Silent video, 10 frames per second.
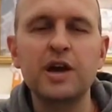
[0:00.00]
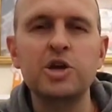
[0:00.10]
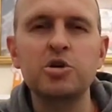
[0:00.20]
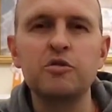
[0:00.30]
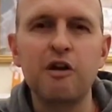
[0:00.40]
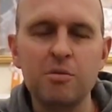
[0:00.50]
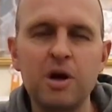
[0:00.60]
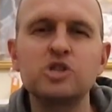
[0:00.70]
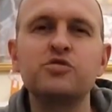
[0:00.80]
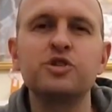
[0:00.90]
Thank you very
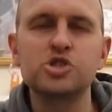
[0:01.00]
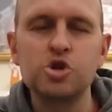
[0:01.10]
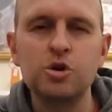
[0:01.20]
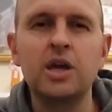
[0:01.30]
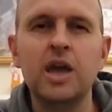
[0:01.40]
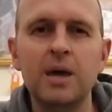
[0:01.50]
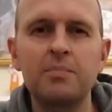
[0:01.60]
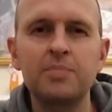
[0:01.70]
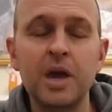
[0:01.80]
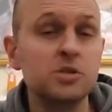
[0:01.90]
much for tuning in.